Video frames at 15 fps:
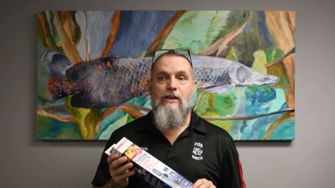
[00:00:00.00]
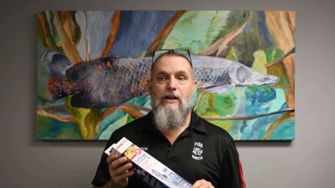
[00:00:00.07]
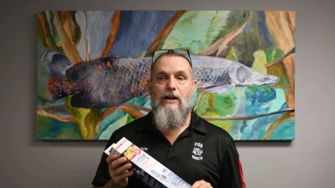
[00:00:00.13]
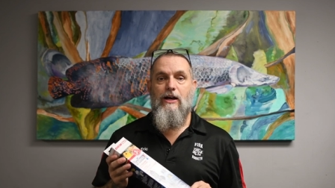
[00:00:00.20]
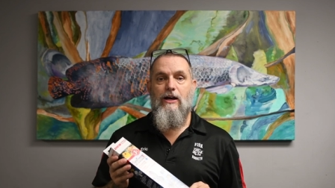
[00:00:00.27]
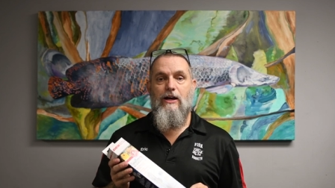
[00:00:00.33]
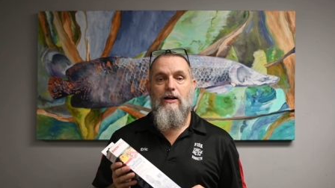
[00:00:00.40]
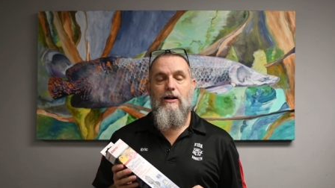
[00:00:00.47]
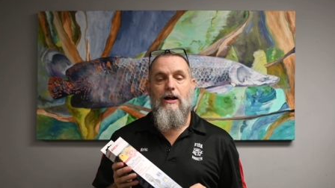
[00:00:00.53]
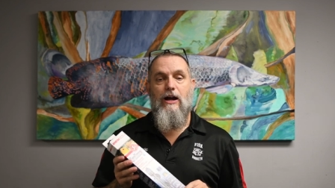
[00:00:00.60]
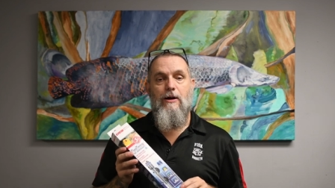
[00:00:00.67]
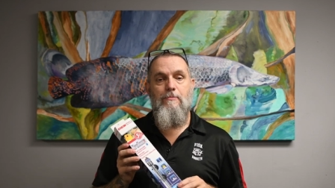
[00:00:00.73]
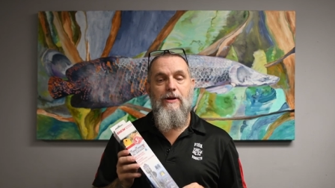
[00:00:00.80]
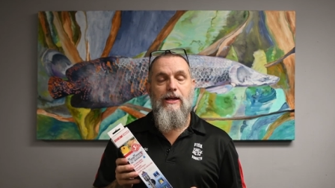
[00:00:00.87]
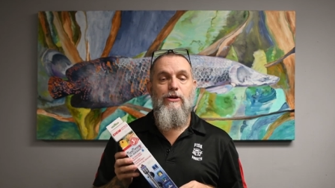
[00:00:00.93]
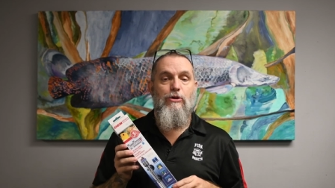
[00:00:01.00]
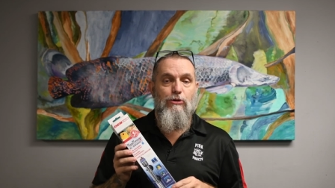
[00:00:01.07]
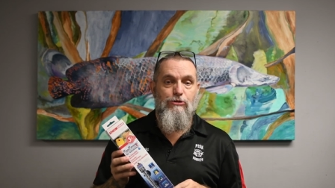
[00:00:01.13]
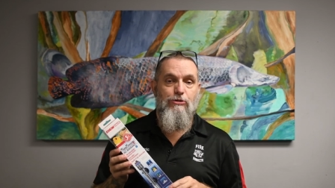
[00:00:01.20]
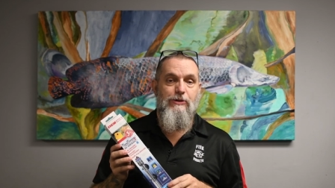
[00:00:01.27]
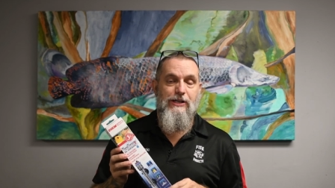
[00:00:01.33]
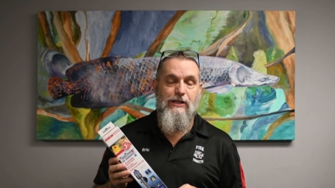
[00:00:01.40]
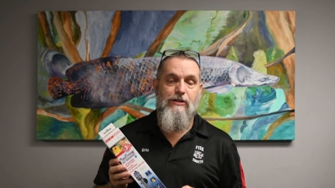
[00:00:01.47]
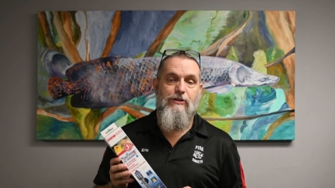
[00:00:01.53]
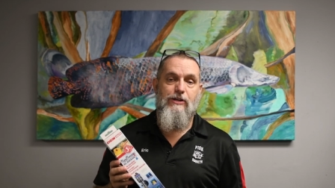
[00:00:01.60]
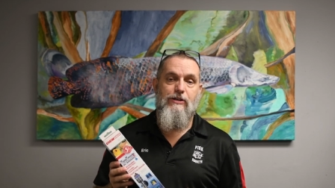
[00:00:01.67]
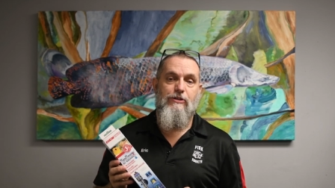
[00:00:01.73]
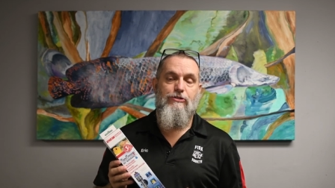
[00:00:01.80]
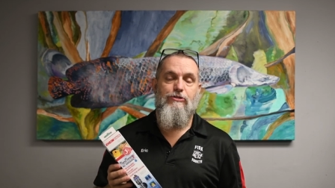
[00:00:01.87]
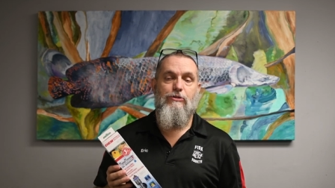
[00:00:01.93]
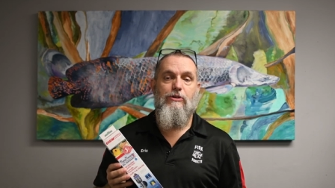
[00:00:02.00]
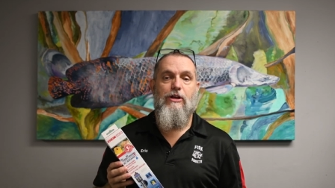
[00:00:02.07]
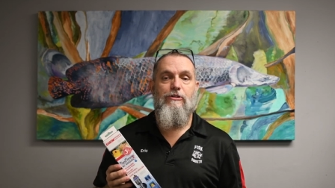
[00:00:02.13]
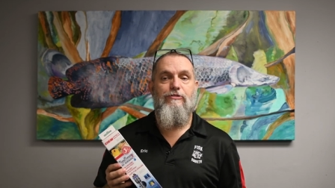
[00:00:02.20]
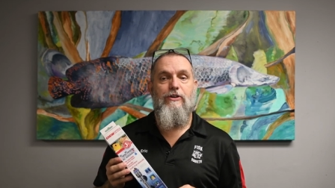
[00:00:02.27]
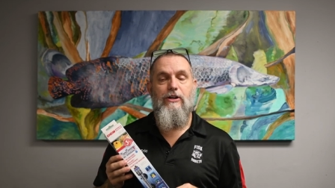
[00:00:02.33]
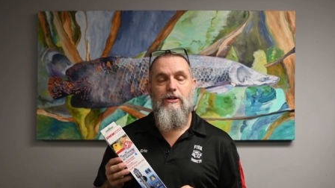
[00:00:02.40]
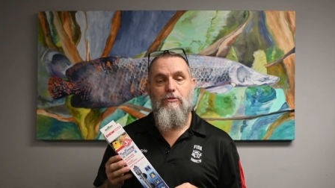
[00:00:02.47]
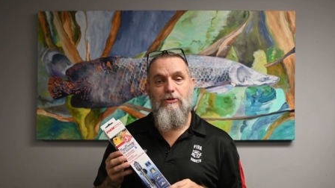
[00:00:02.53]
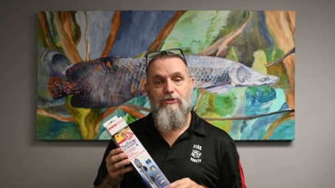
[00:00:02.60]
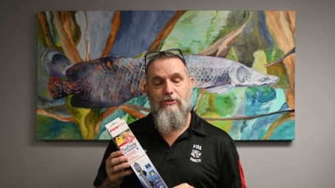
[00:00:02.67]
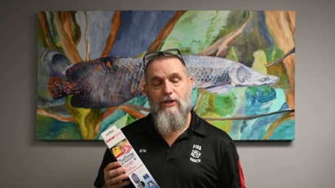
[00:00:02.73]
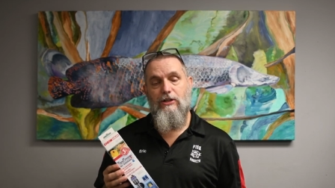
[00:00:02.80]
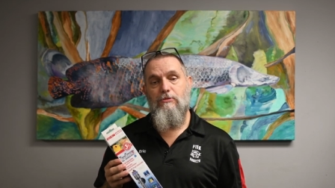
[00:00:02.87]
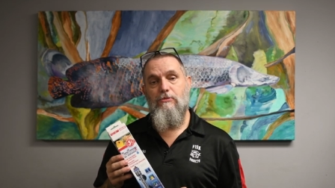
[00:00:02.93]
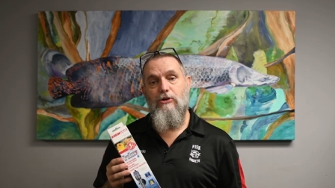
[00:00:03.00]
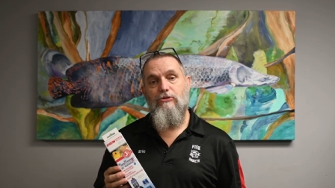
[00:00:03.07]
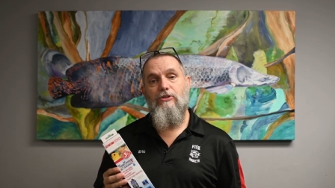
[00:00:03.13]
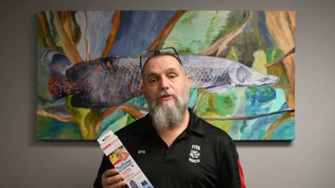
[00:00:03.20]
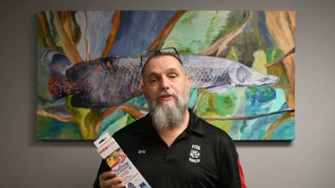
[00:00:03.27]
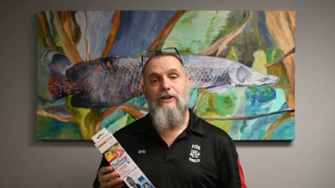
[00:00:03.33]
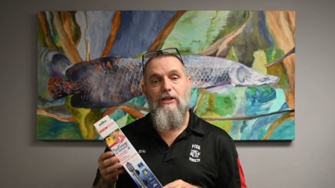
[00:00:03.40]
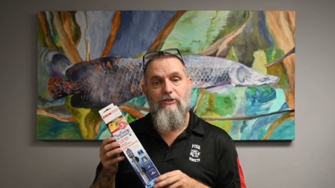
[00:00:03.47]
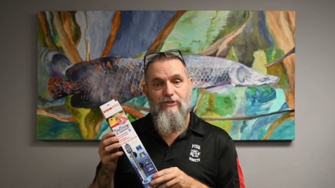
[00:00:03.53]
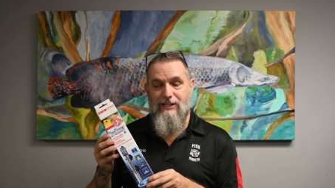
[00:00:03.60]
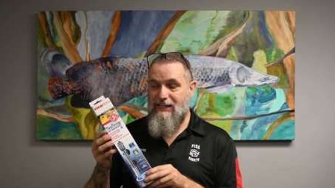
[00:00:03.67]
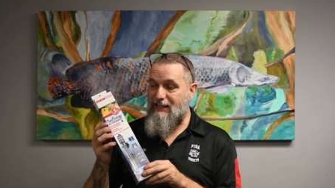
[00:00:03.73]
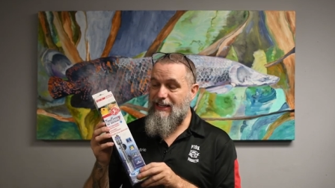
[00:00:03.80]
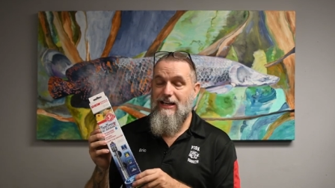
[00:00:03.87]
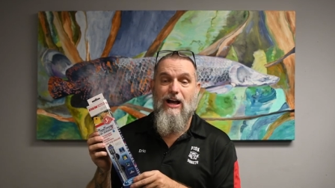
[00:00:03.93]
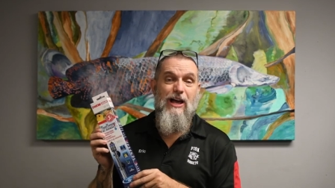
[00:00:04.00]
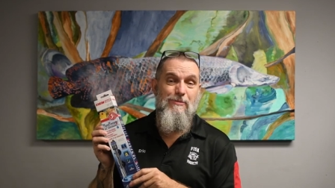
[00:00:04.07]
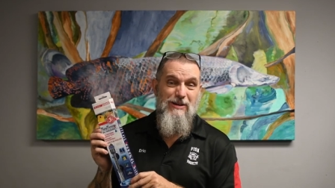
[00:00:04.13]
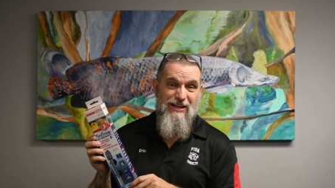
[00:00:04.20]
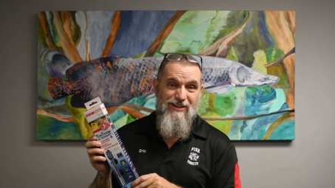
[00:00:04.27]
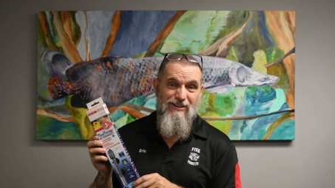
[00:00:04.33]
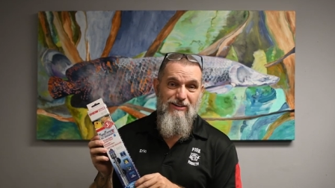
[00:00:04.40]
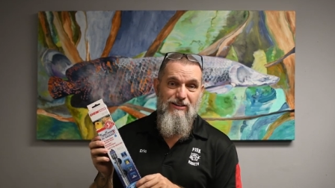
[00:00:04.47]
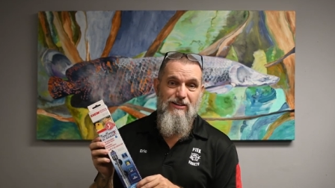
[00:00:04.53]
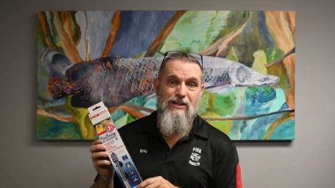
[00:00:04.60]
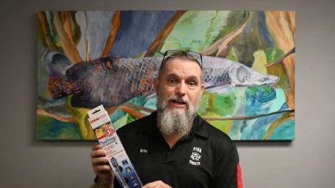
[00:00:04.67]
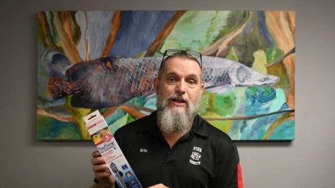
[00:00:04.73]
Uh, our main go-to heater here in the store that I find that we sell the most of is the Eheim heater.